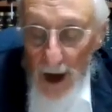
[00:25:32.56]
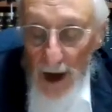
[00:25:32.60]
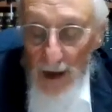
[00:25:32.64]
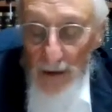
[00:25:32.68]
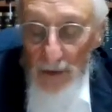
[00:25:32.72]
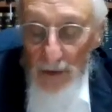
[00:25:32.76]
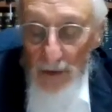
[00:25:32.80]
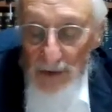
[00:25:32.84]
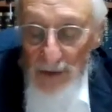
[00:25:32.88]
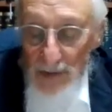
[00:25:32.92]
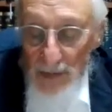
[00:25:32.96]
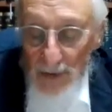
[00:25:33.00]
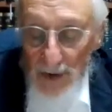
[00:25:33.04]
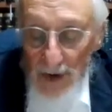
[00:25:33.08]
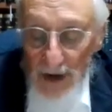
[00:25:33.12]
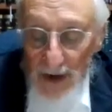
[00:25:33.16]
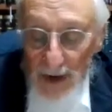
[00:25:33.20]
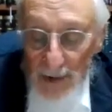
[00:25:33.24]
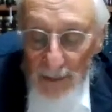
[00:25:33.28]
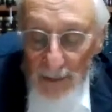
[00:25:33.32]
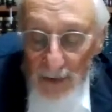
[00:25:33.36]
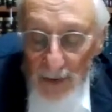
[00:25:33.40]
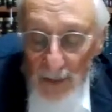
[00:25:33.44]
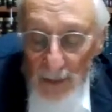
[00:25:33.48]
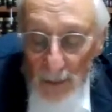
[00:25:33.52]
Anu
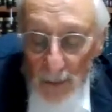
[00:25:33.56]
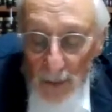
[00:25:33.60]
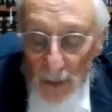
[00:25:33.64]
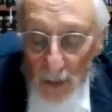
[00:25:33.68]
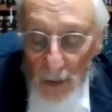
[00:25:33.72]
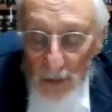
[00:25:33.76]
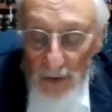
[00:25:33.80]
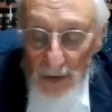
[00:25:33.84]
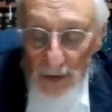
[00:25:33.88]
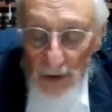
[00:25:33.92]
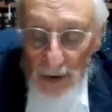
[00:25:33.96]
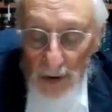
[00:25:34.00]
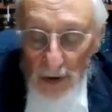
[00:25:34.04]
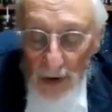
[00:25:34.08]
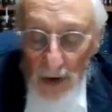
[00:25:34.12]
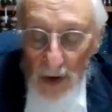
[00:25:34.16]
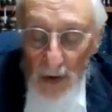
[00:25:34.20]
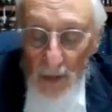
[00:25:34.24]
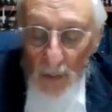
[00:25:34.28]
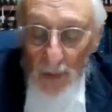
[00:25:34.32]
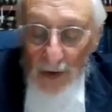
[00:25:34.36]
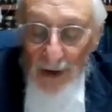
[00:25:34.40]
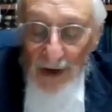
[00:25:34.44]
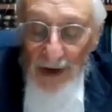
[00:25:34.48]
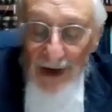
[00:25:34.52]
tzrichim demut.
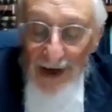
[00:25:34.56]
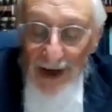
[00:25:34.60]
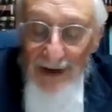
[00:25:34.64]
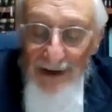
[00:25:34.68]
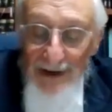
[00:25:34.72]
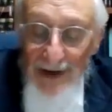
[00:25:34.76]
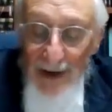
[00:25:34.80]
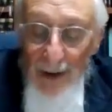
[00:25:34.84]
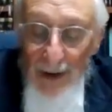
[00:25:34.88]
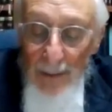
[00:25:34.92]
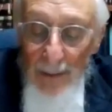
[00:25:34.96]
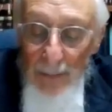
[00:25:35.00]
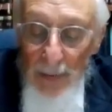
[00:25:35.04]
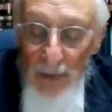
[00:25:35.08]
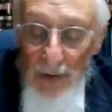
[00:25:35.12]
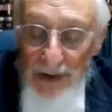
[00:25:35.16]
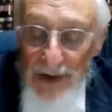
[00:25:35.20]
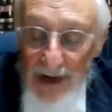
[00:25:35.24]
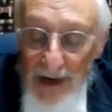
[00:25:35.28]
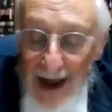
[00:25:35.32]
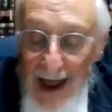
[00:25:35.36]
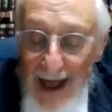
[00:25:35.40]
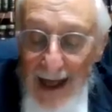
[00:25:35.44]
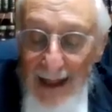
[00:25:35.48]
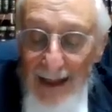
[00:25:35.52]
We need a
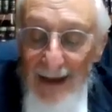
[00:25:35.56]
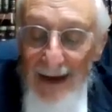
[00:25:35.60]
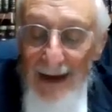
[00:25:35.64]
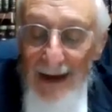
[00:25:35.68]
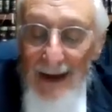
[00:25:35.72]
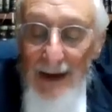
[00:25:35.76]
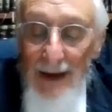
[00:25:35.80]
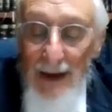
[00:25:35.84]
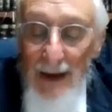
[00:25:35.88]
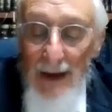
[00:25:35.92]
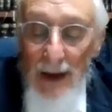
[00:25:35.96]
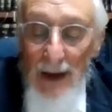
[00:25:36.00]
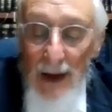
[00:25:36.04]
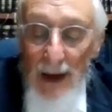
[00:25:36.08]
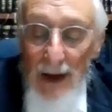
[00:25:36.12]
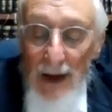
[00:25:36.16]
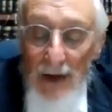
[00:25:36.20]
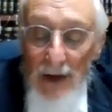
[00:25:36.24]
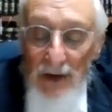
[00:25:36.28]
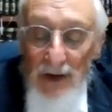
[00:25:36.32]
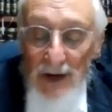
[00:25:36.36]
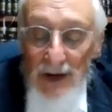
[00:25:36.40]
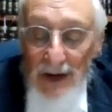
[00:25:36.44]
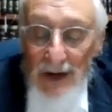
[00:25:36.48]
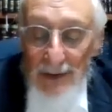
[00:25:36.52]
personality.
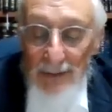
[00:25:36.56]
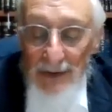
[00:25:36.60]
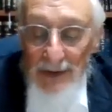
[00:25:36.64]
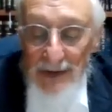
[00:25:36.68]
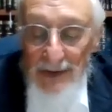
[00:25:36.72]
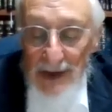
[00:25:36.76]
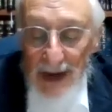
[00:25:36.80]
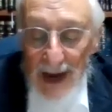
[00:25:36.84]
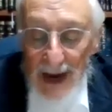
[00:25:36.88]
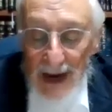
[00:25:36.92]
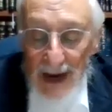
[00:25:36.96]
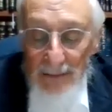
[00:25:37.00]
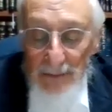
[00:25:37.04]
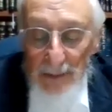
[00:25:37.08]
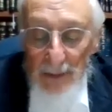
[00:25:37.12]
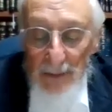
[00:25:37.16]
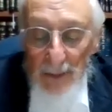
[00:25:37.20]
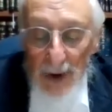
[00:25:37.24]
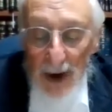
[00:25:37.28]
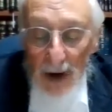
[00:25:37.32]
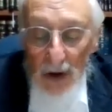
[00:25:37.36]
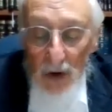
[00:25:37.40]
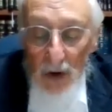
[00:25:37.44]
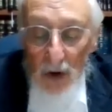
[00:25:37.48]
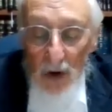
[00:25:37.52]
Shenimtzeit
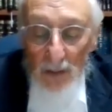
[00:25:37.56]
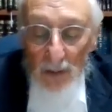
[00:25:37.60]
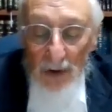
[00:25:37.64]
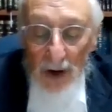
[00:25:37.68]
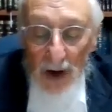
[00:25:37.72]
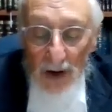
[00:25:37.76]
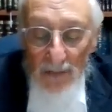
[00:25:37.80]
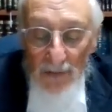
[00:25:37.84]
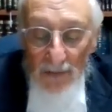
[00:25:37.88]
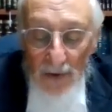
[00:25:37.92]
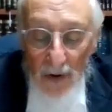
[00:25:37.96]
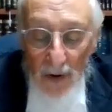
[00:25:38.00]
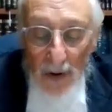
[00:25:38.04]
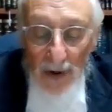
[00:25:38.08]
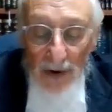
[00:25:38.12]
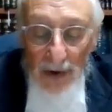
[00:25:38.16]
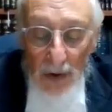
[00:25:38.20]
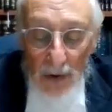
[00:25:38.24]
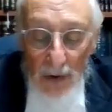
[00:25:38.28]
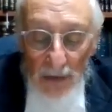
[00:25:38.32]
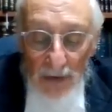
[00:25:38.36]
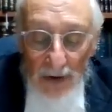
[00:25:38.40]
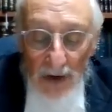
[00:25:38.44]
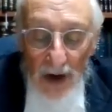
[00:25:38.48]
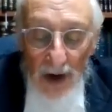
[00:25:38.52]
b'makom gavoa
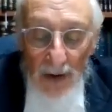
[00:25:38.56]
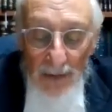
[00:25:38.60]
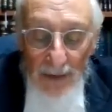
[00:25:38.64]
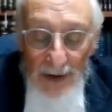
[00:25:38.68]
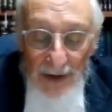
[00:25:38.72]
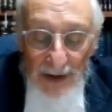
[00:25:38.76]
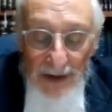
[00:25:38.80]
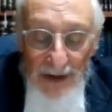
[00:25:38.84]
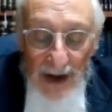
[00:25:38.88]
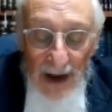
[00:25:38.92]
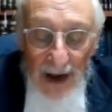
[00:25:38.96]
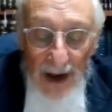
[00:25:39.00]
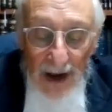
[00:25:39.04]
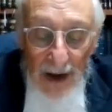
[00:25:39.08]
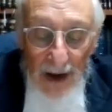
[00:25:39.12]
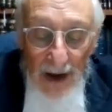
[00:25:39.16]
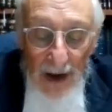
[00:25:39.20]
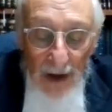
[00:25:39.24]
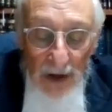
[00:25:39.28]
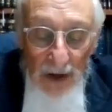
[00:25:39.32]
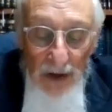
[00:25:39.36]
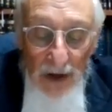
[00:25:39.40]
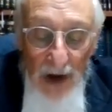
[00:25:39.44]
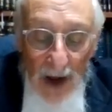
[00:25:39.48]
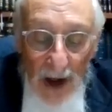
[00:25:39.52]
yoter mizeh
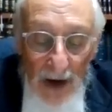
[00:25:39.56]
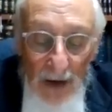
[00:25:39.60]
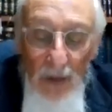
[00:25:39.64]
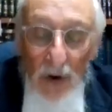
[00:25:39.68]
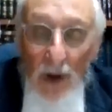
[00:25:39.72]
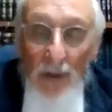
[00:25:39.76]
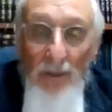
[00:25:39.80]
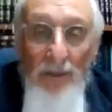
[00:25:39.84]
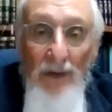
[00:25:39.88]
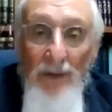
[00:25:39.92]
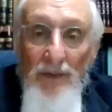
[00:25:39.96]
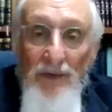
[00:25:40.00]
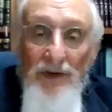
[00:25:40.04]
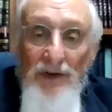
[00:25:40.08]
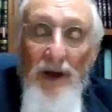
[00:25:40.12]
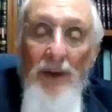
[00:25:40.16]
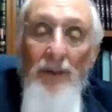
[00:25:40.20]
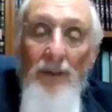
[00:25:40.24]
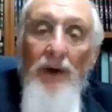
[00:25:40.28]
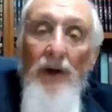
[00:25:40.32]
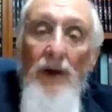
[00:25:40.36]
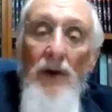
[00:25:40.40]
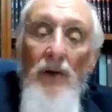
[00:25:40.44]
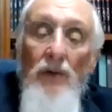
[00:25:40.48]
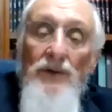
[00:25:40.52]
she'anu omdim.
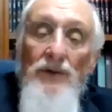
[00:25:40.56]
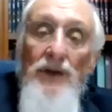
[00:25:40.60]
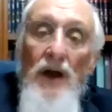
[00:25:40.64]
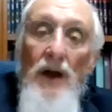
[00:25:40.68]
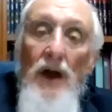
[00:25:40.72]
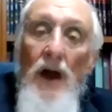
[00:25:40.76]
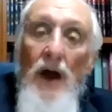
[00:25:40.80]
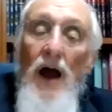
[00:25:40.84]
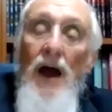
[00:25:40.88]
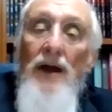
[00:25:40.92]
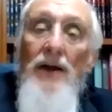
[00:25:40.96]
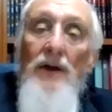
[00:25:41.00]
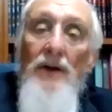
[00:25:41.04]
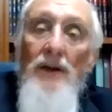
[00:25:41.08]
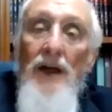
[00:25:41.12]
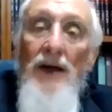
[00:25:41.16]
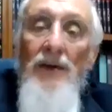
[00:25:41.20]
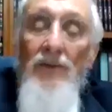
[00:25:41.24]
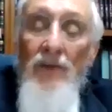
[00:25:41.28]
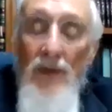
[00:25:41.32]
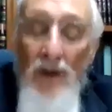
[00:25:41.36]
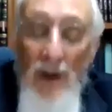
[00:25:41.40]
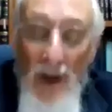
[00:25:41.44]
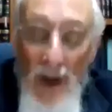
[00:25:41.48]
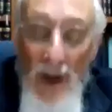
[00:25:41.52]
Somebody who is on a higher
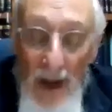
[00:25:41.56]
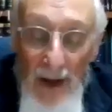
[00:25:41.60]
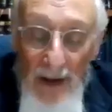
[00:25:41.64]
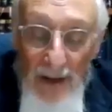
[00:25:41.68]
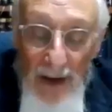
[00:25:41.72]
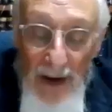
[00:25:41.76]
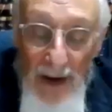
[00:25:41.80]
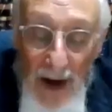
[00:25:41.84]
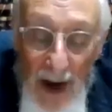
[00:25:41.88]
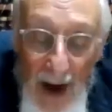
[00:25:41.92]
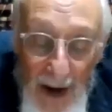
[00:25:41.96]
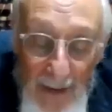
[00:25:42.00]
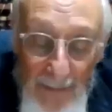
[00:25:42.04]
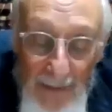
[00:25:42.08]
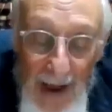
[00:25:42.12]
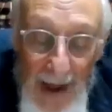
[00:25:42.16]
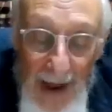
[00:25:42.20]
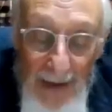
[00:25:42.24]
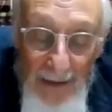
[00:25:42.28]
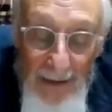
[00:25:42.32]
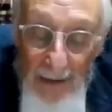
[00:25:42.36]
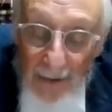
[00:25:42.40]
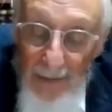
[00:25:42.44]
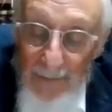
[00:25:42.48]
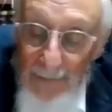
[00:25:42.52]
level than I'm
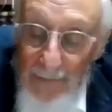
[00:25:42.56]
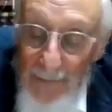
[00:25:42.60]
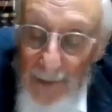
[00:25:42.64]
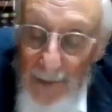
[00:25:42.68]
at.